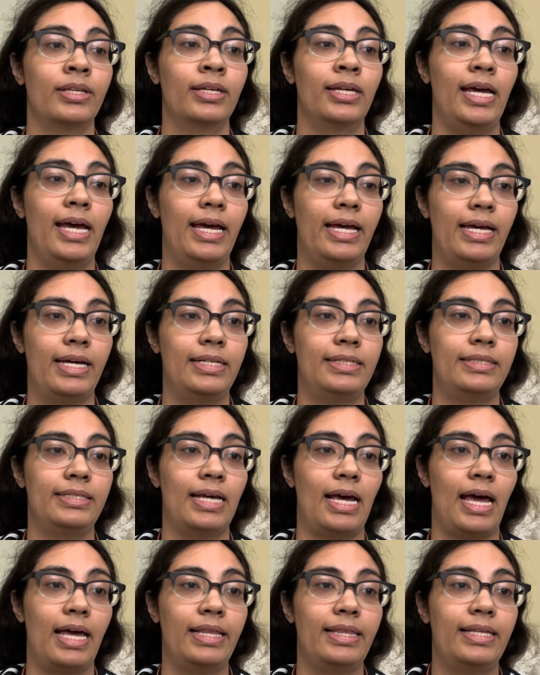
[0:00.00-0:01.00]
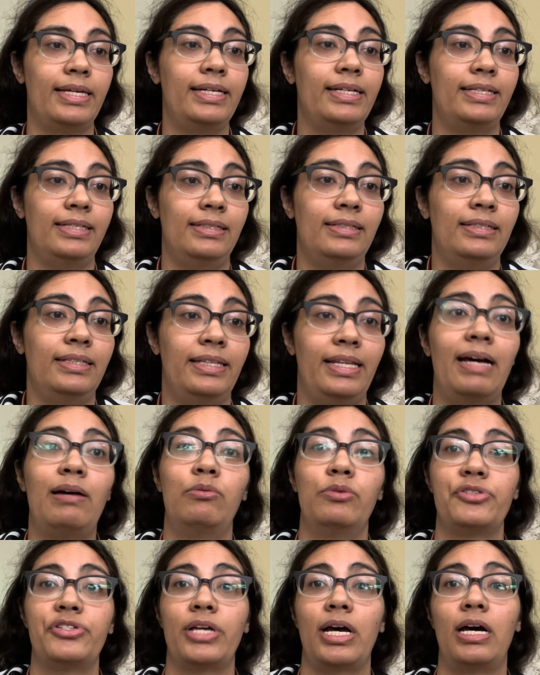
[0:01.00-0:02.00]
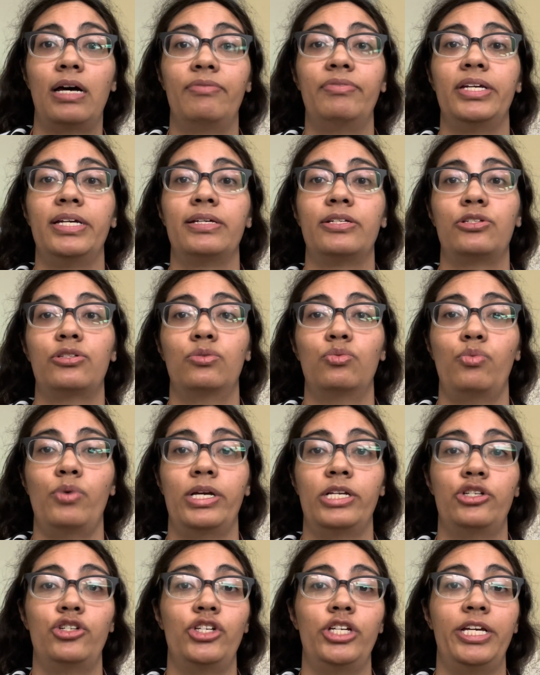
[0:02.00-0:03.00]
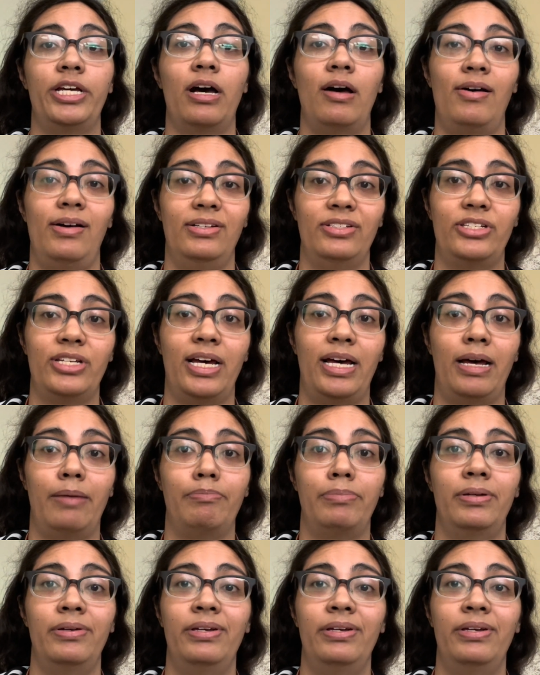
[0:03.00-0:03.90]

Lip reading: And I think that was obvious when she called up